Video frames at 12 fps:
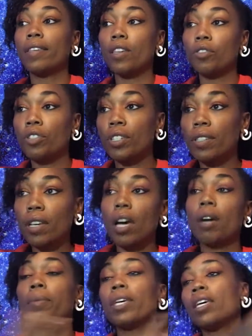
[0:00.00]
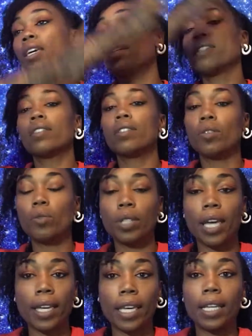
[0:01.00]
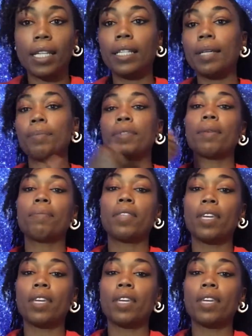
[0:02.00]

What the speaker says: energy is coming in to like eclipse something